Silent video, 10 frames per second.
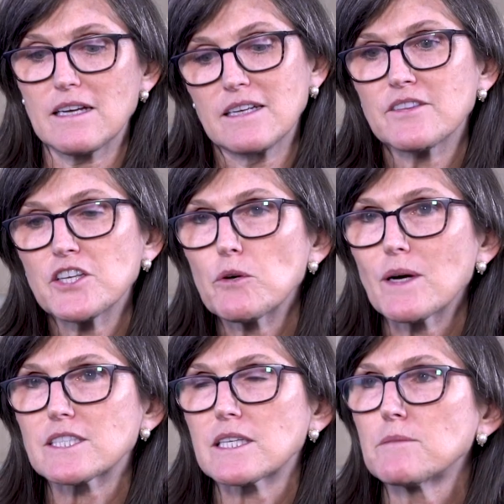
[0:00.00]
in the
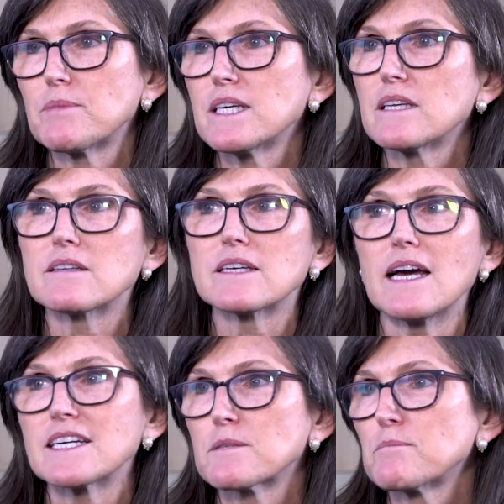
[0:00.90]
US, they'd be the
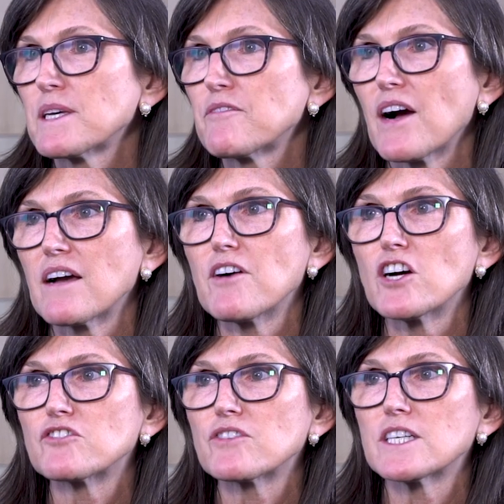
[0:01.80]
S&P
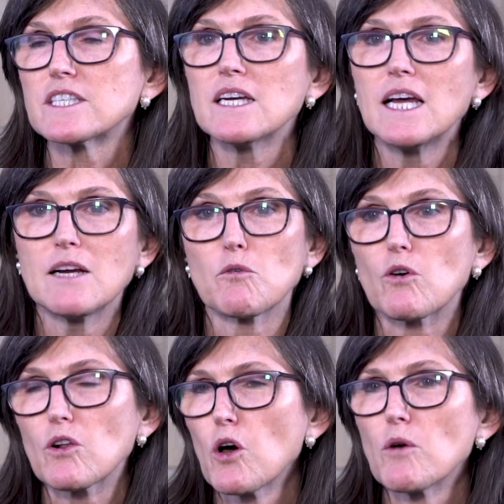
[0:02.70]
500,
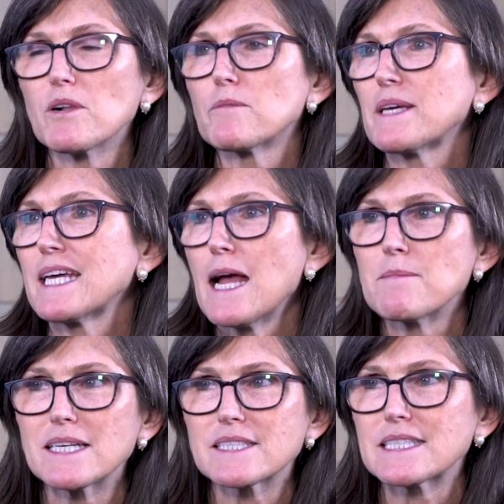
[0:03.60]
global be
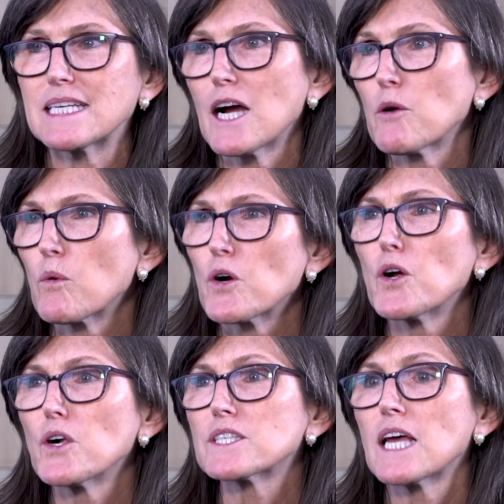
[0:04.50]
MSCI
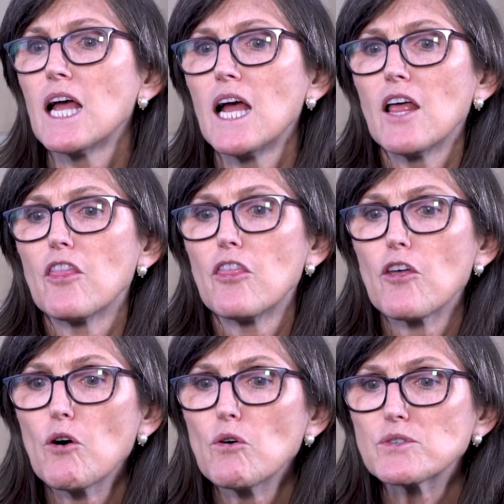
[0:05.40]
World.
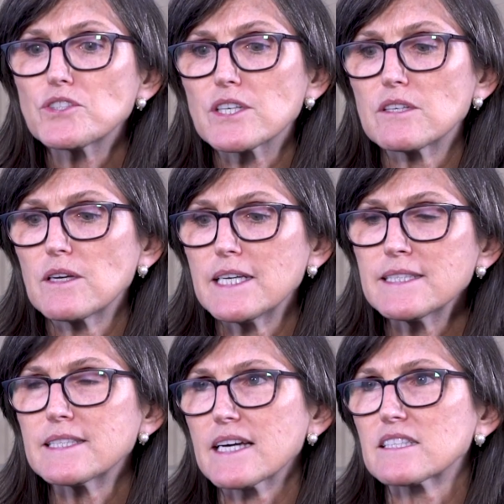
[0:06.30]
Those
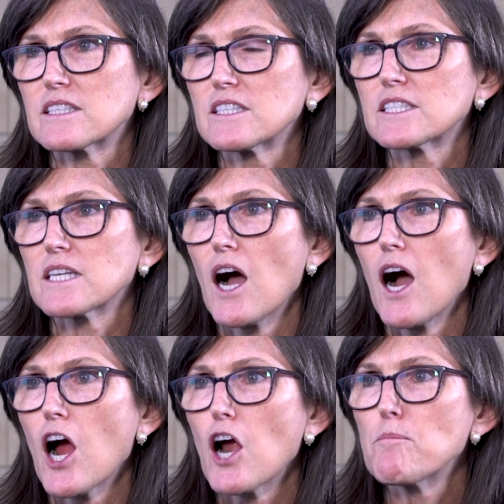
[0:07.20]
indexes
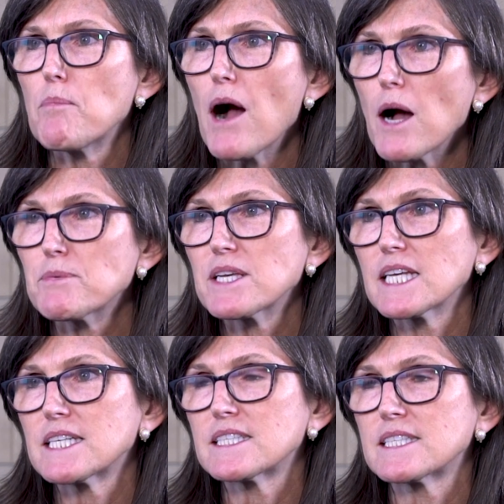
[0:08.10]
are
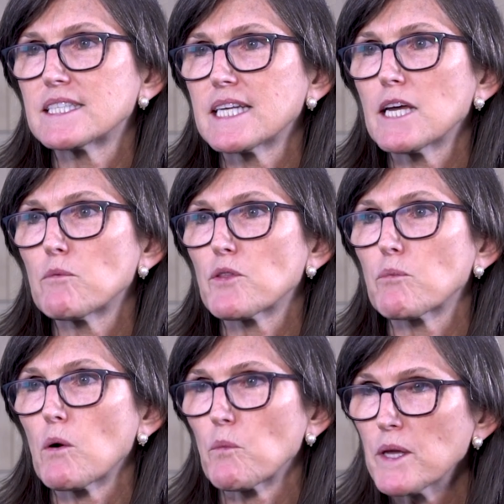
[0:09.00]
populated today with
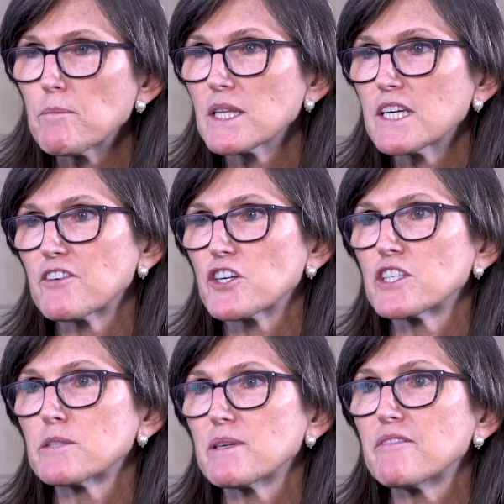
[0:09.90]
what we believe are
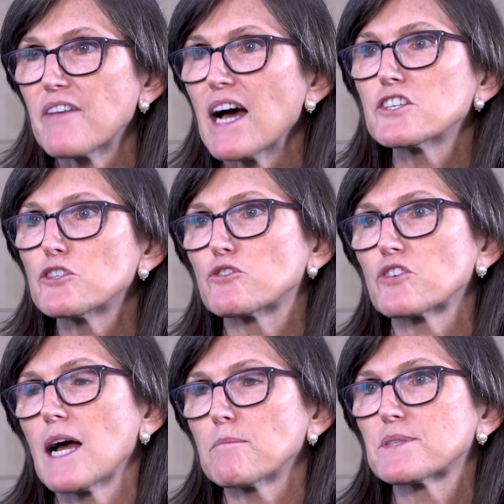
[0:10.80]
going to be value
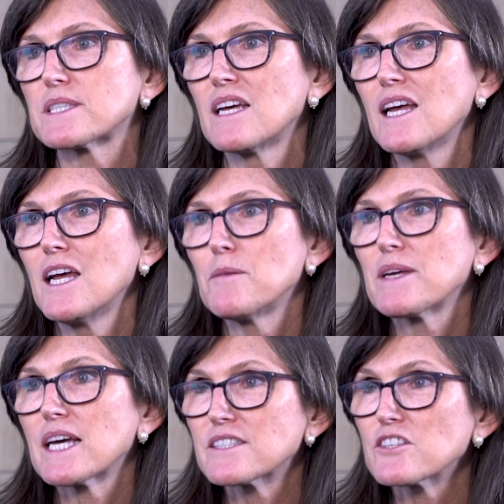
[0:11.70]
traps,
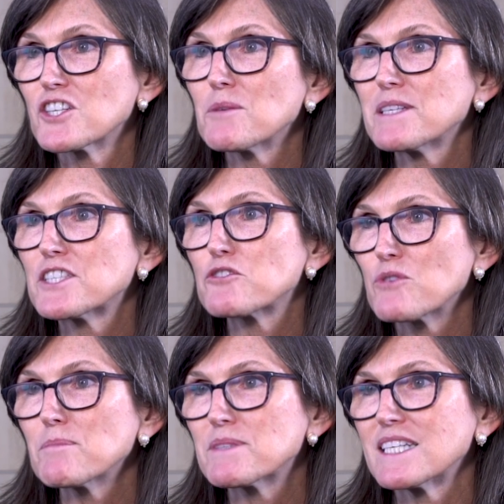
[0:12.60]
because they're going to be
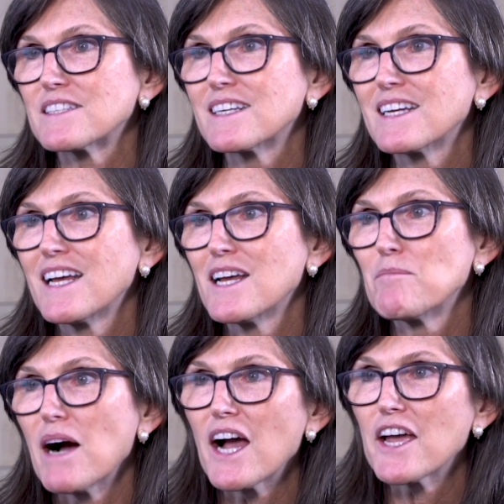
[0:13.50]
disrupted
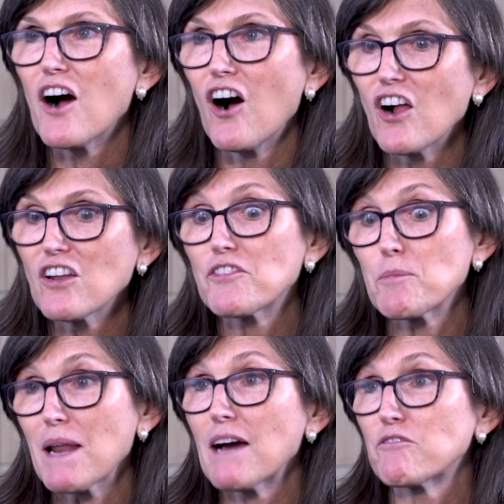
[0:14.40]
by all of the
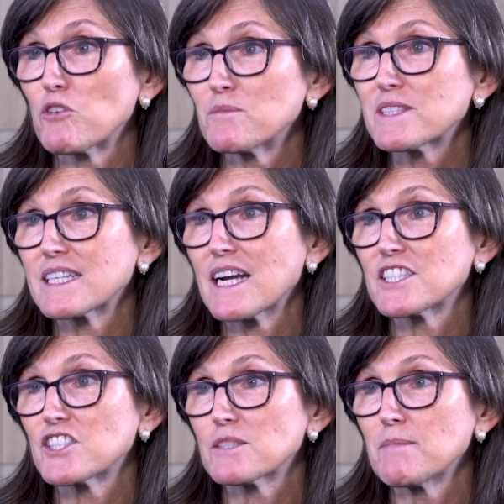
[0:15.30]
platforms that I
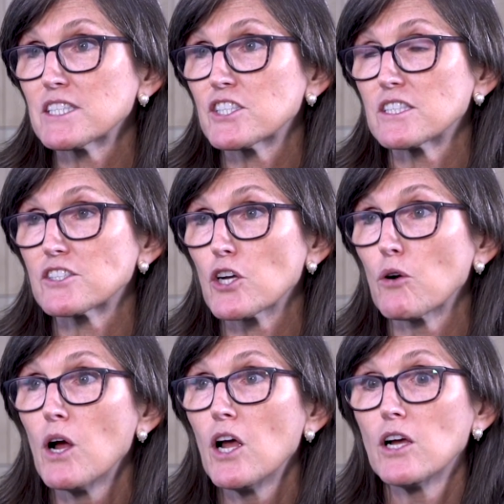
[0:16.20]
just mentioned.
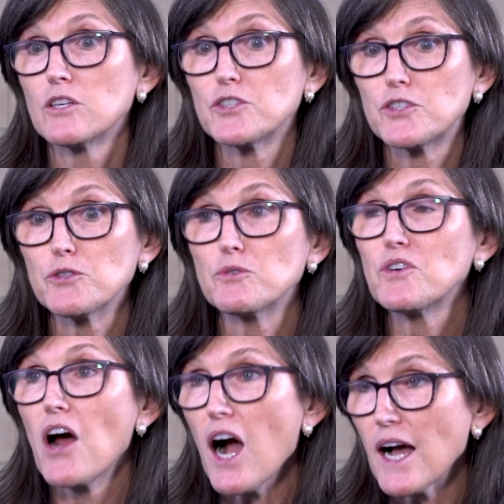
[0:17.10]
So do
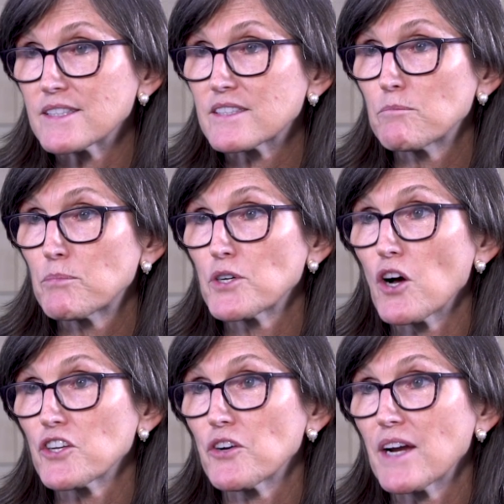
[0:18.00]
not put
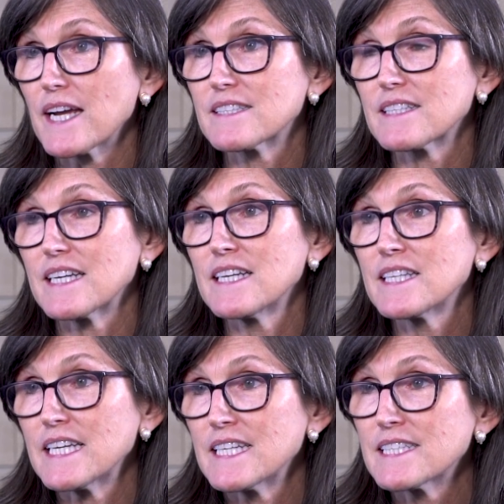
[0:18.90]
all your eggs in
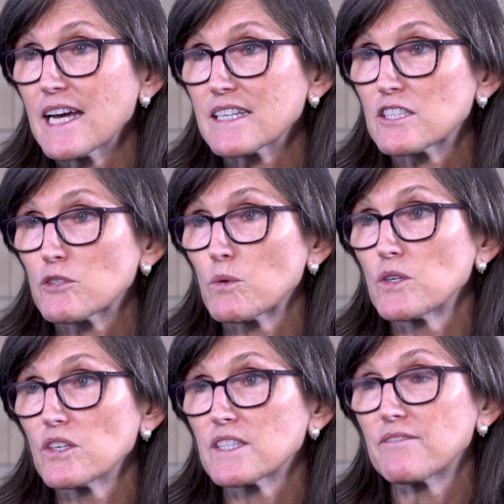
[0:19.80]
the indexed
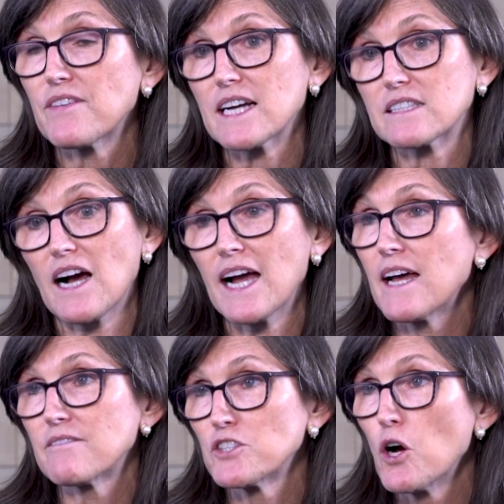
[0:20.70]
world. In fact, I
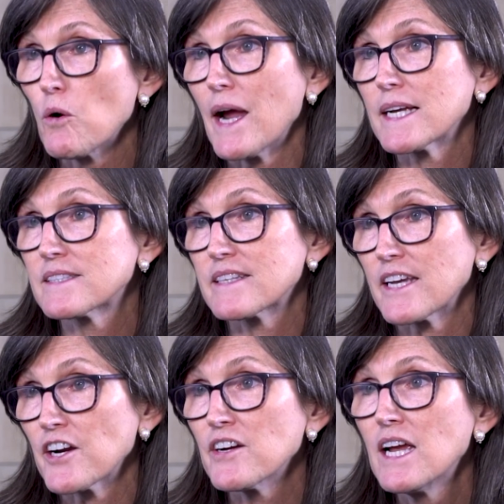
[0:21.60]
have no eggs
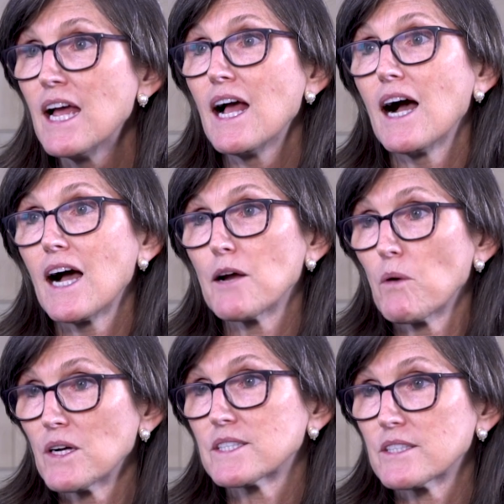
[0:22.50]
there. I
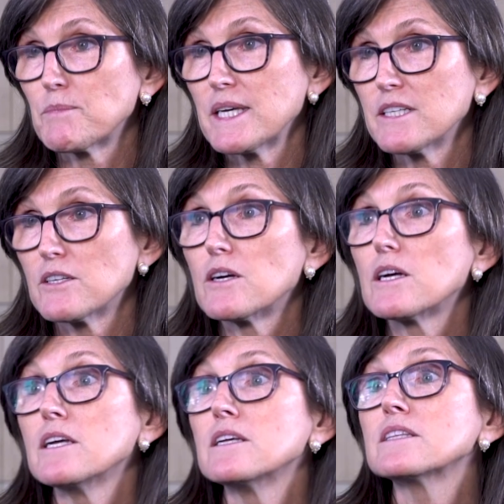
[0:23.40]
want to be
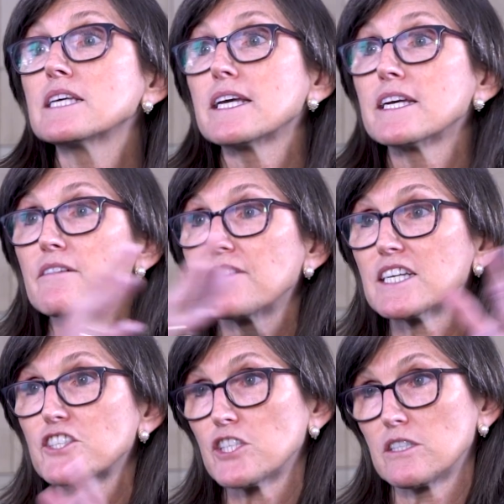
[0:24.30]
in the
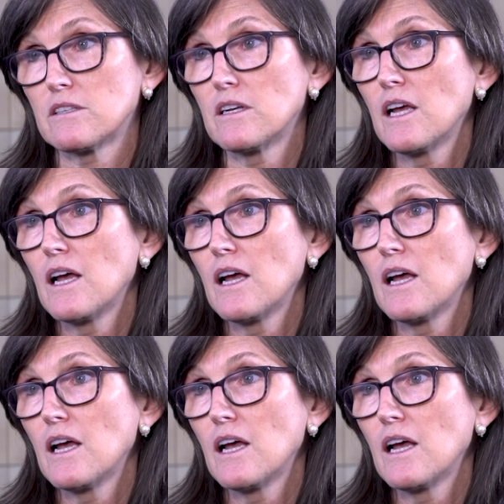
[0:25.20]
innovation